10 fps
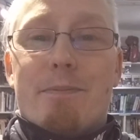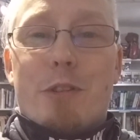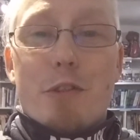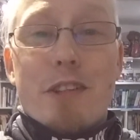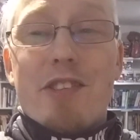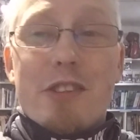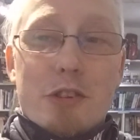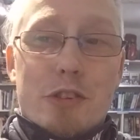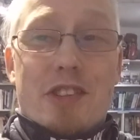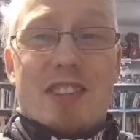Graffiti
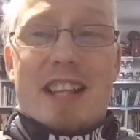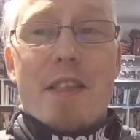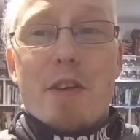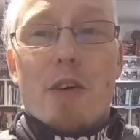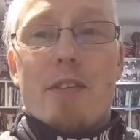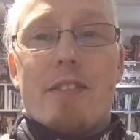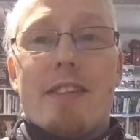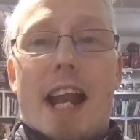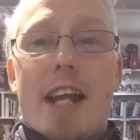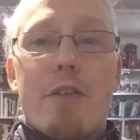does look slathered
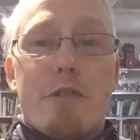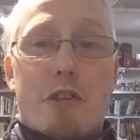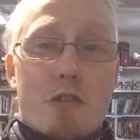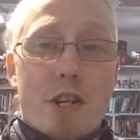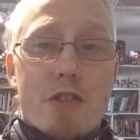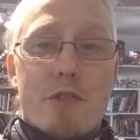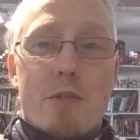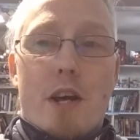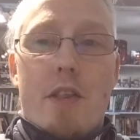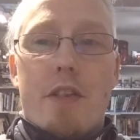on in anger and frustration
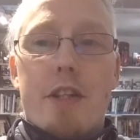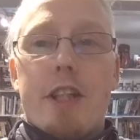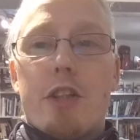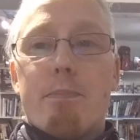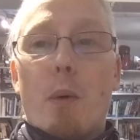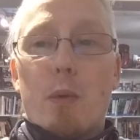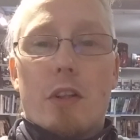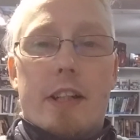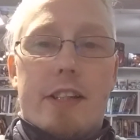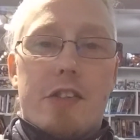rather than neat, bold
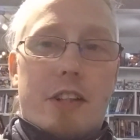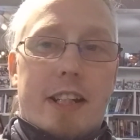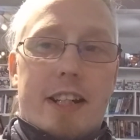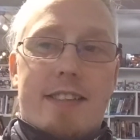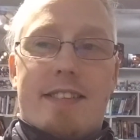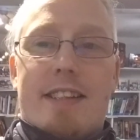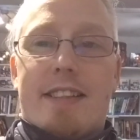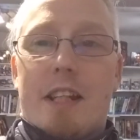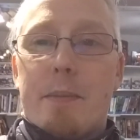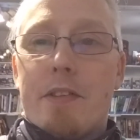lines like an artistic
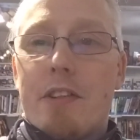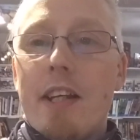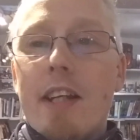statement.